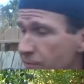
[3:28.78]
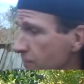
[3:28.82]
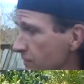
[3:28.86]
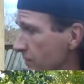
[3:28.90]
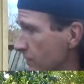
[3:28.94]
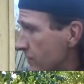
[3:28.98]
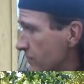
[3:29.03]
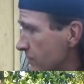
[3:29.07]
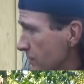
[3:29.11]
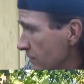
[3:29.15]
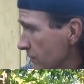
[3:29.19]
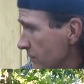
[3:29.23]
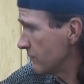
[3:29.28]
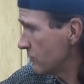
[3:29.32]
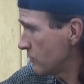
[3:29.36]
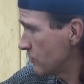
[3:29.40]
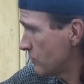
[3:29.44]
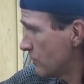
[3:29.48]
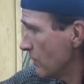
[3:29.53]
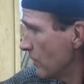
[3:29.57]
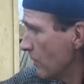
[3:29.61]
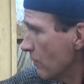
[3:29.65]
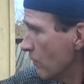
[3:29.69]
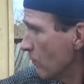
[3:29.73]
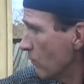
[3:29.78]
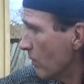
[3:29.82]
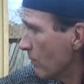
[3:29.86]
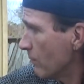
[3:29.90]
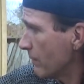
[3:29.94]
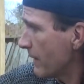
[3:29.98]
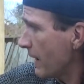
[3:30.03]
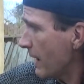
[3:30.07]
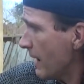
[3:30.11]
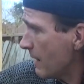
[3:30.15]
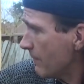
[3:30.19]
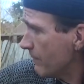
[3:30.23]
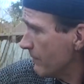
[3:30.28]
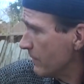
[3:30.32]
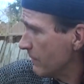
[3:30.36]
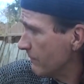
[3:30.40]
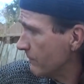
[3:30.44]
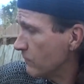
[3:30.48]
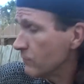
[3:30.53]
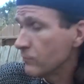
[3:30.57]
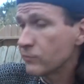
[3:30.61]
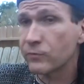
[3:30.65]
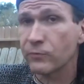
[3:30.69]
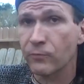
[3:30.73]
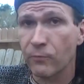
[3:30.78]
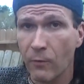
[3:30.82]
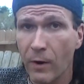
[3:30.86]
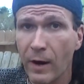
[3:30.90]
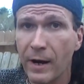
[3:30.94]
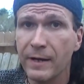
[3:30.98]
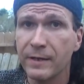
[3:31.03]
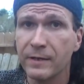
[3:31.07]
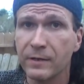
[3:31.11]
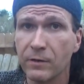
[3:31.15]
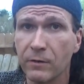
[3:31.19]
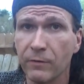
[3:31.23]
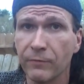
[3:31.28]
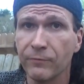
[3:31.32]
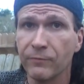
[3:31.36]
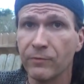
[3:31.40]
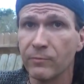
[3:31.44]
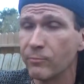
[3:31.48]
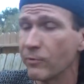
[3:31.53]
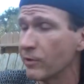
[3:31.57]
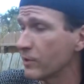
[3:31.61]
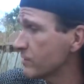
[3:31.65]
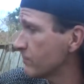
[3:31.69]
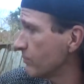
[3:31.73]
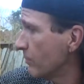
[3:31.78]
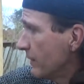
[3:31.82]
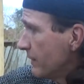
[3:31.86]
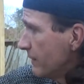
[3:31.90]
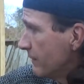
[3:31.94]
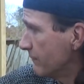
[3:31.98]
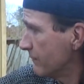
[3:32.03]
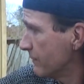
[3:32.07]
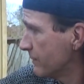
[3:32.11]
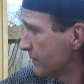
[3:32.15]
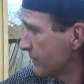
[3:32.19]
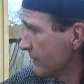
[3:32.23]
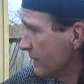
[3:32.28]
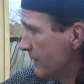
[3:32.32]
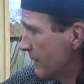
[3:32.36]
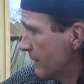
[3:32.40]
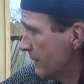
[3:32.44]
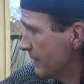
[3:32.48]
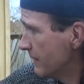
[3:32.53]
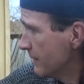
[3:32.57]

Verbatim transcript: This is just to show what would happen if you tried to go through a breastplate of this